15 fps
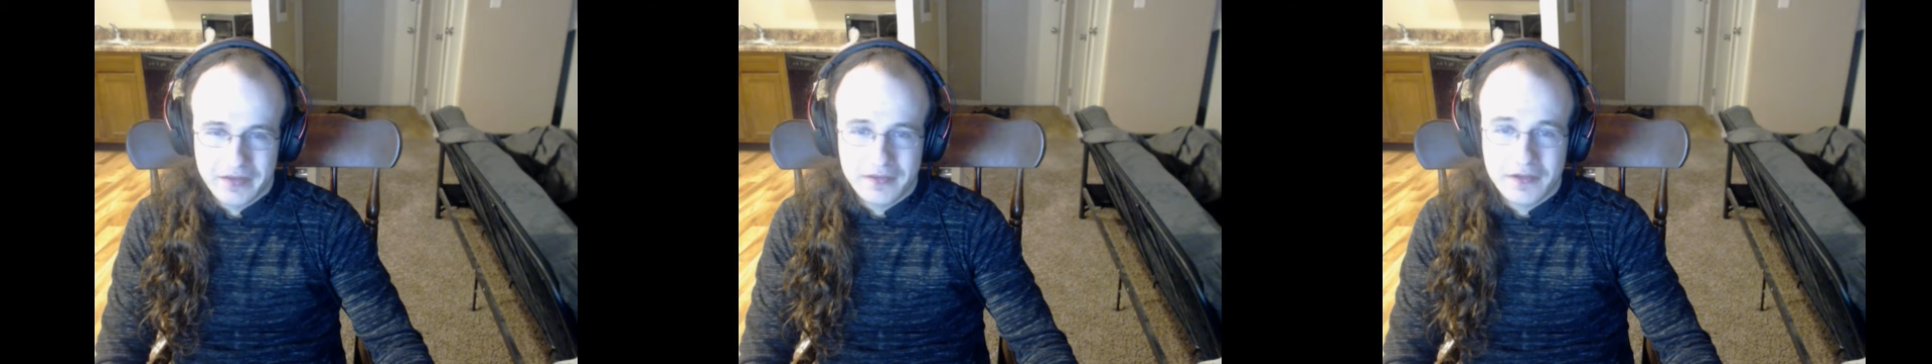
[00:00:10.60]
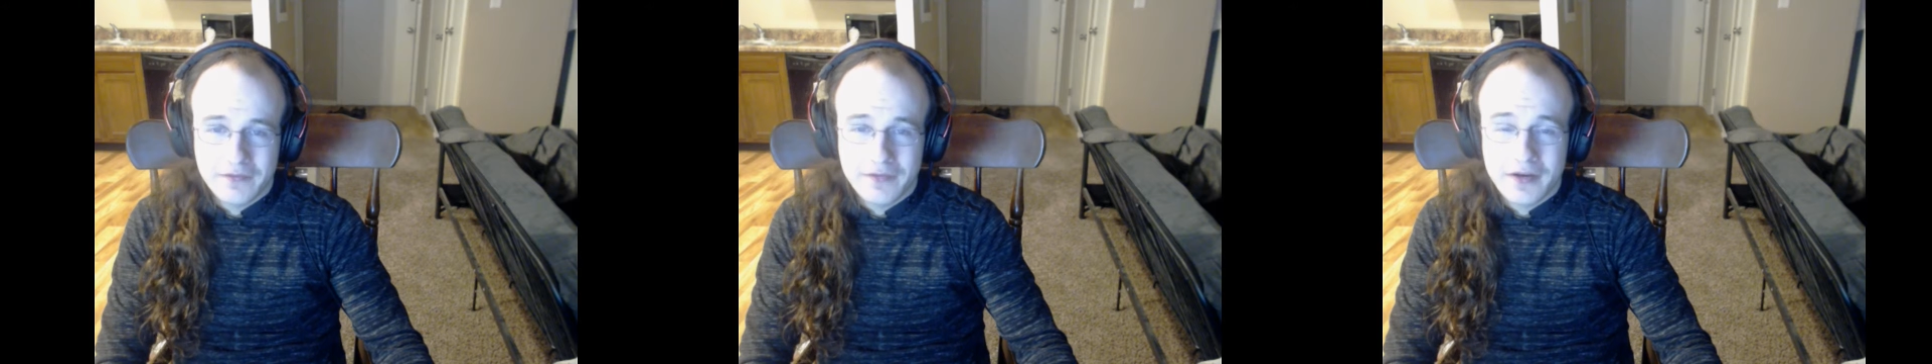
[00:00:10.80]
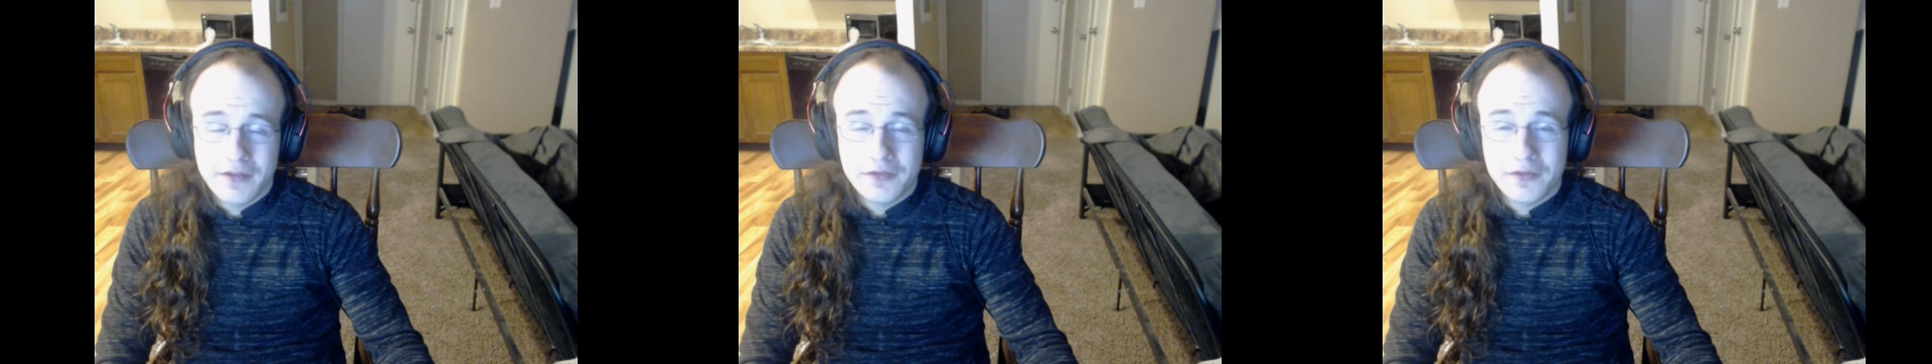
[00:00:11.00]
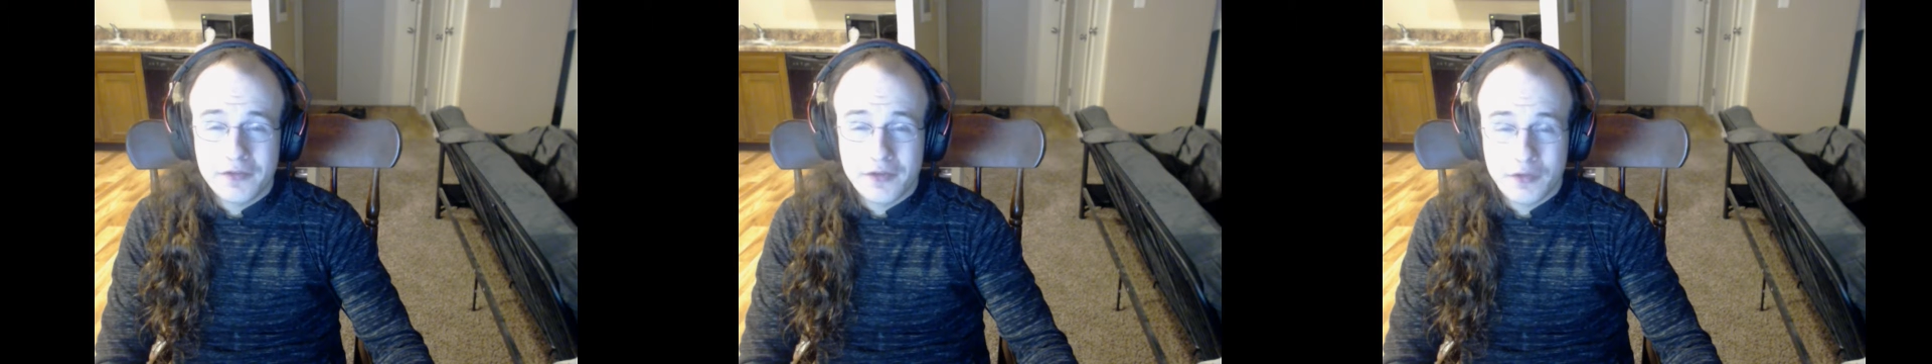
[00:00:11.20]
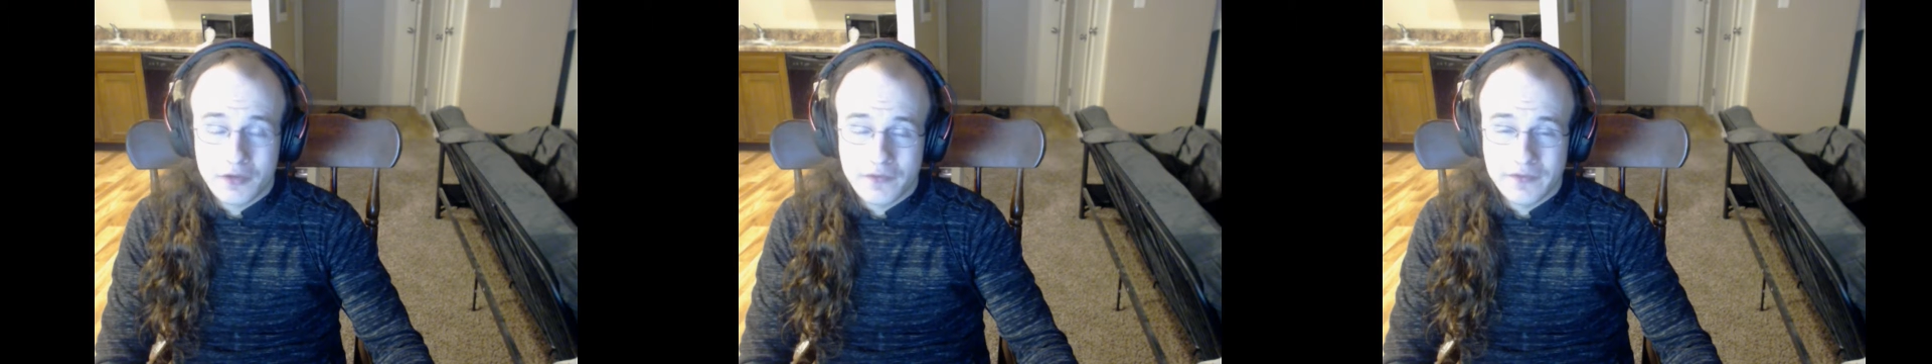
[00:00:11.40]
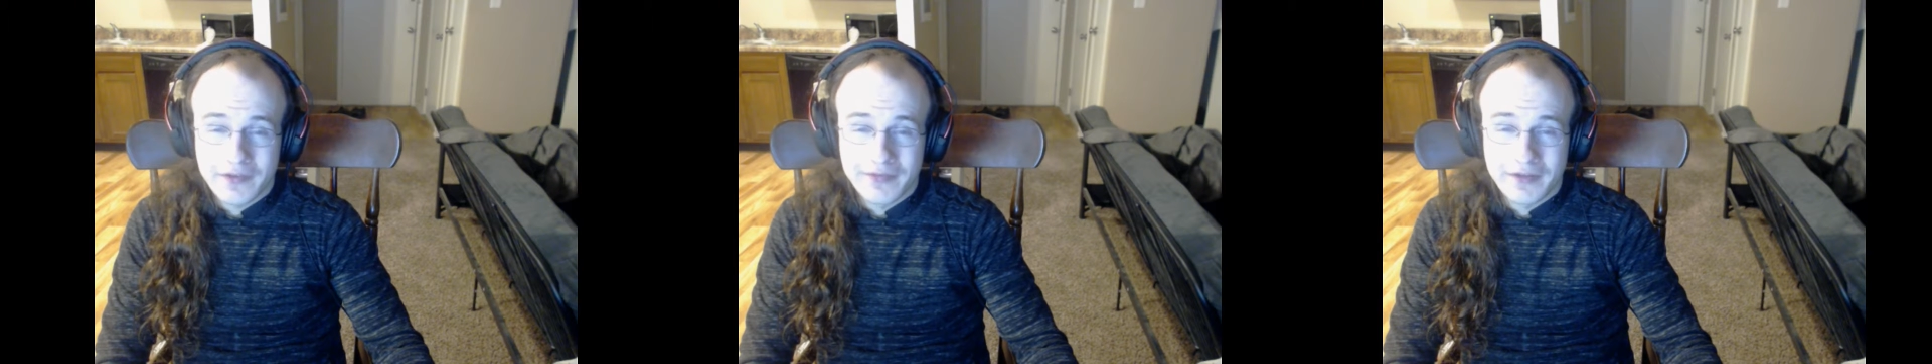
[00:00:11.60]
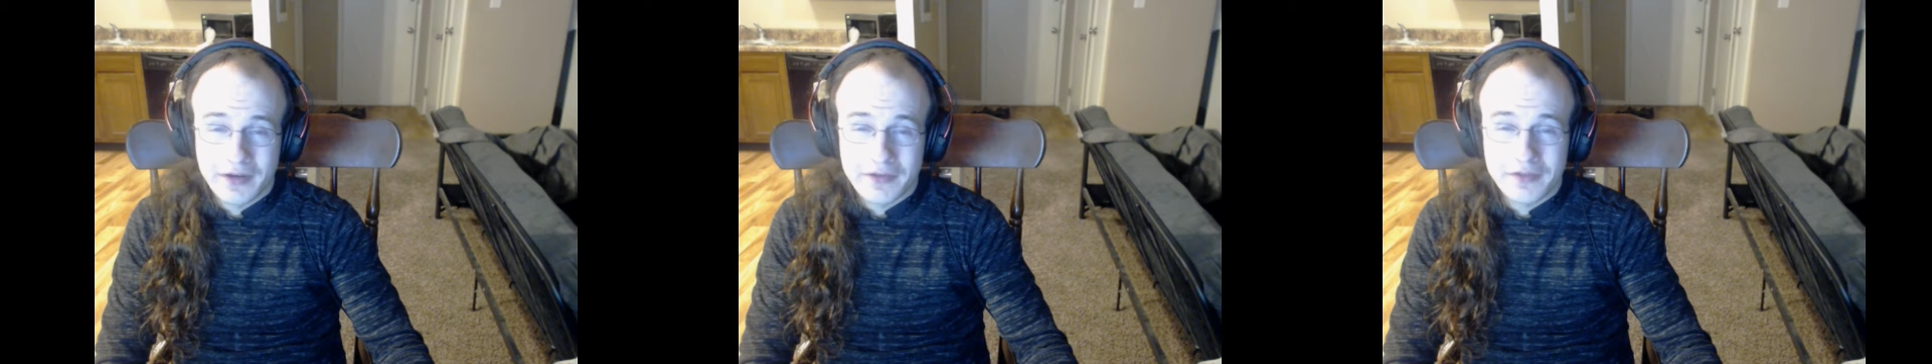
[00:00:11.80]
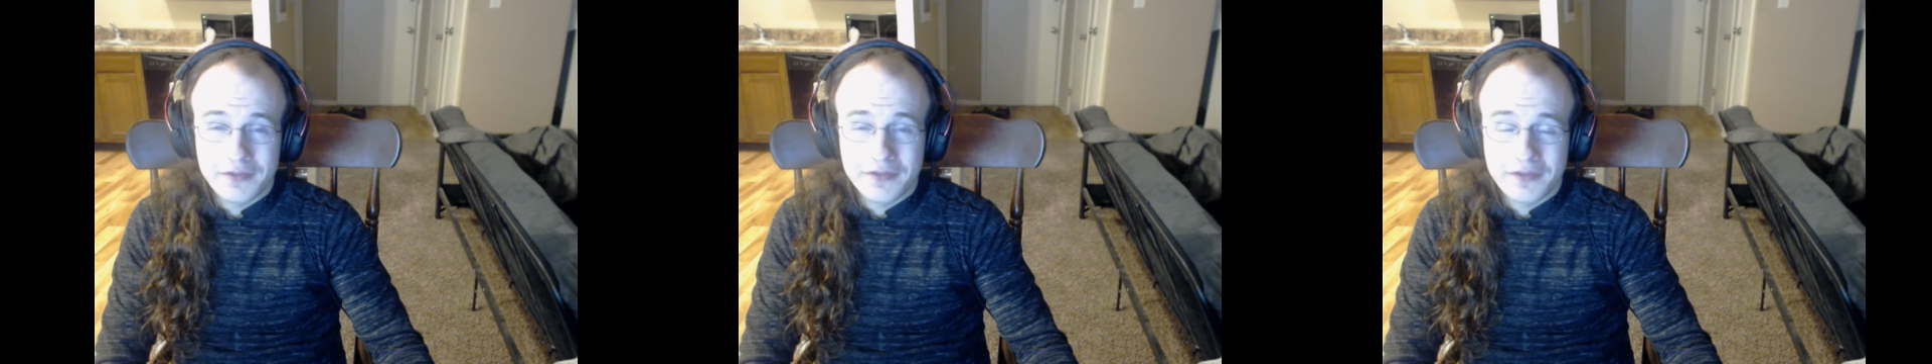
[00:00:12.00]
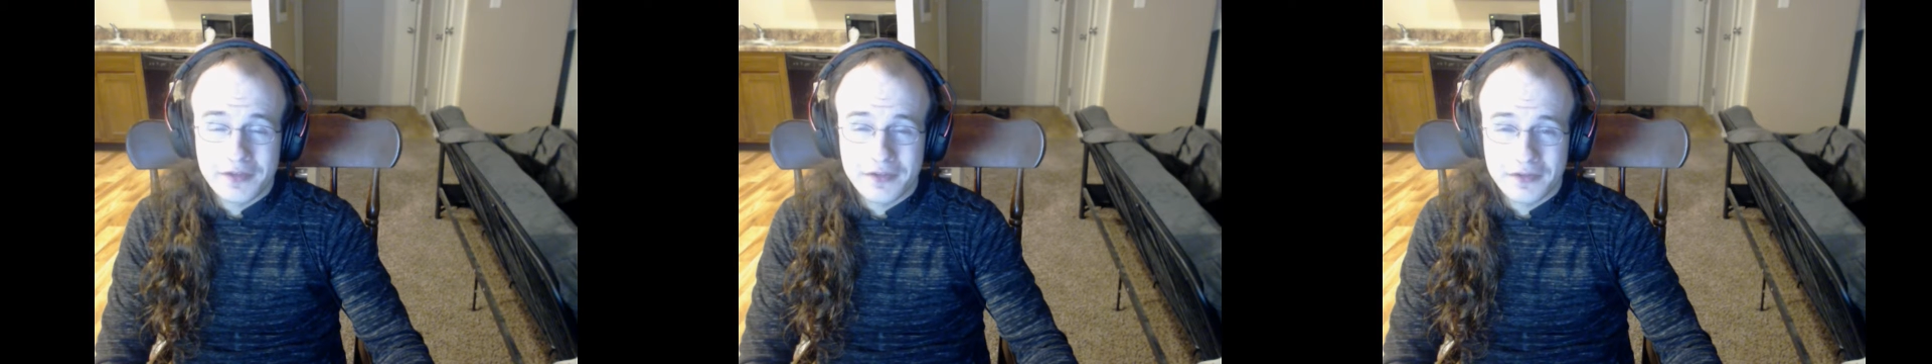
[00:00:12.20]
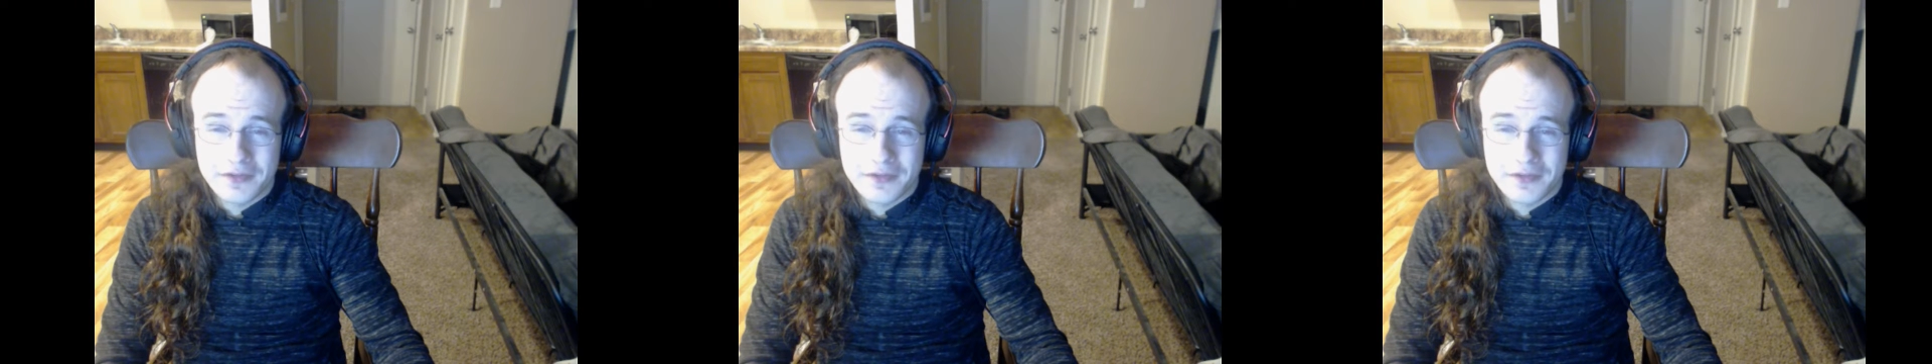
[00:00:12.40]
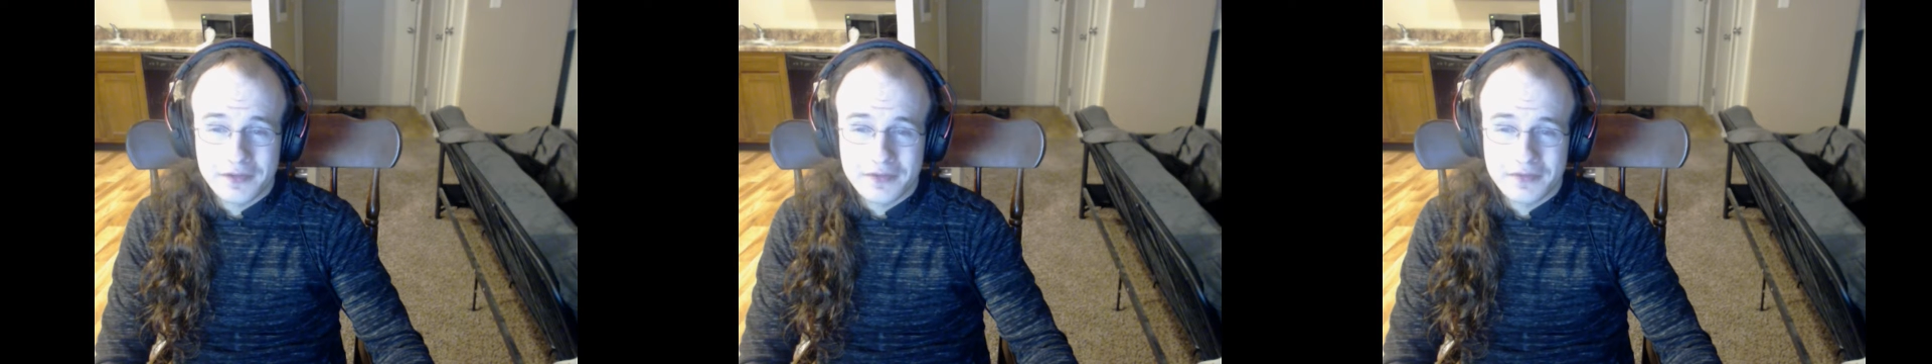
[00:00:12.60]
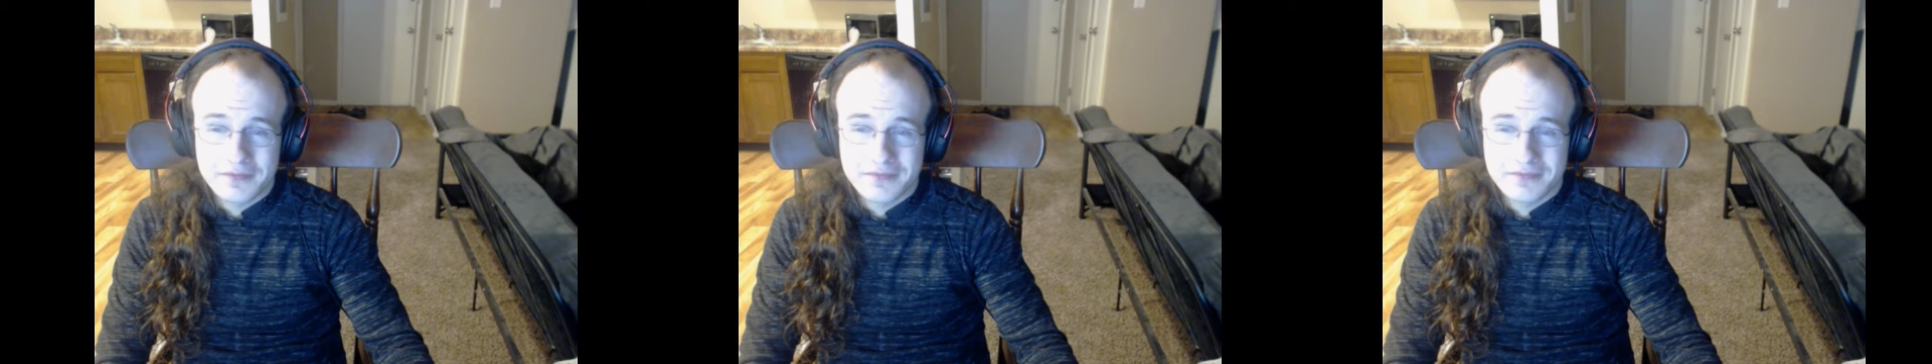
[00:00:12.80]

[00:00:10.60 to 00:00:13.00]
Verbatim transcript: So I figured I'd start recording a vlog just to